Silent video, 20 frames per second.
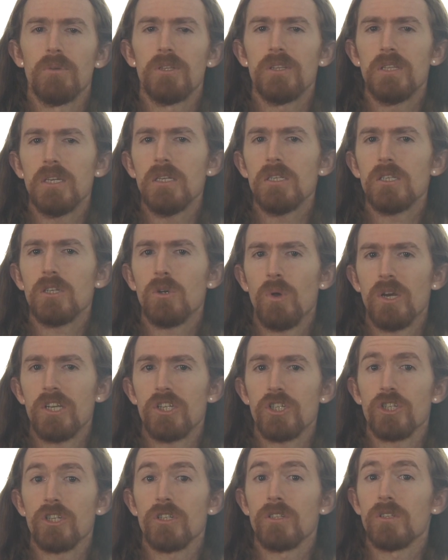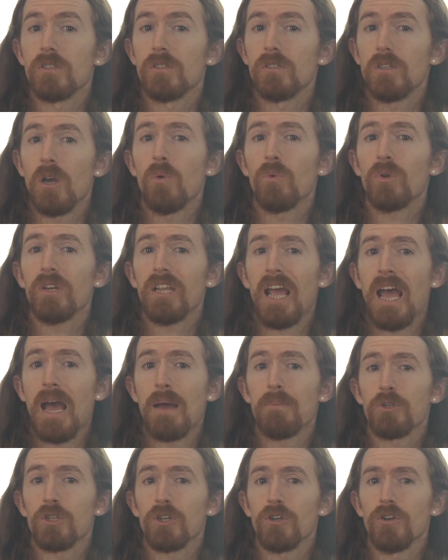But these questions don't
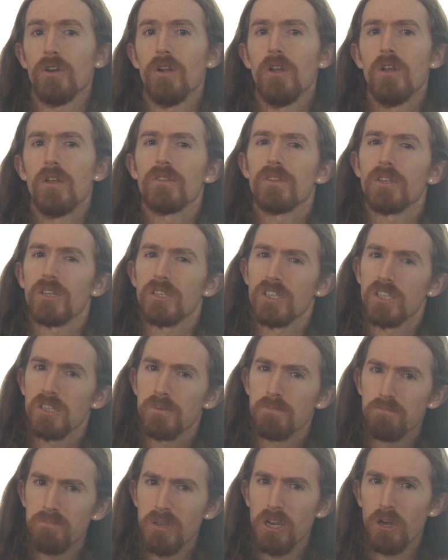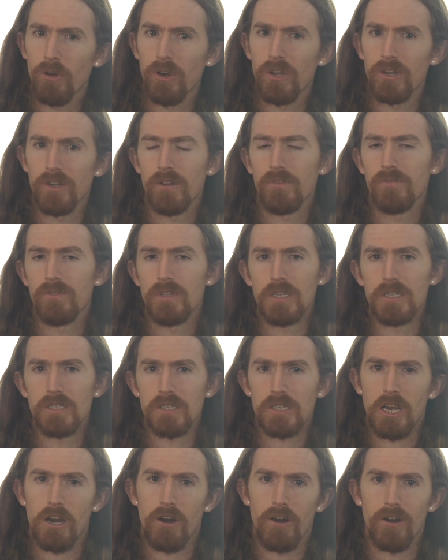capture the spirit of these
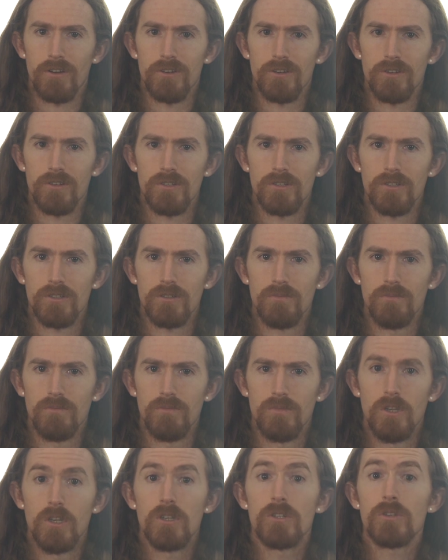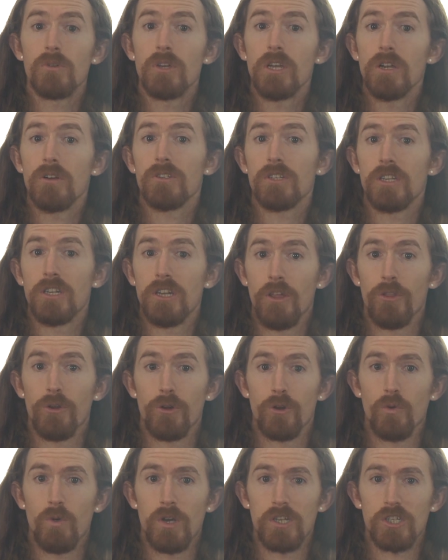characters. So here's another
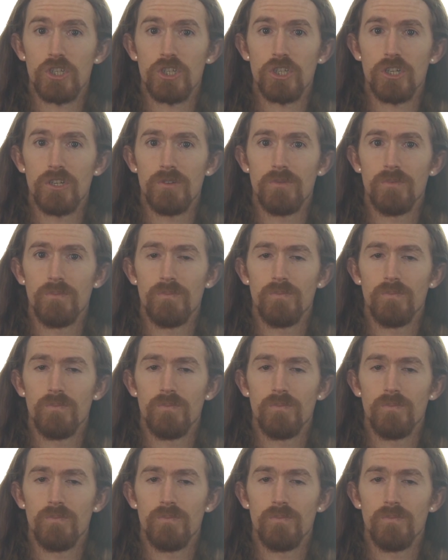question.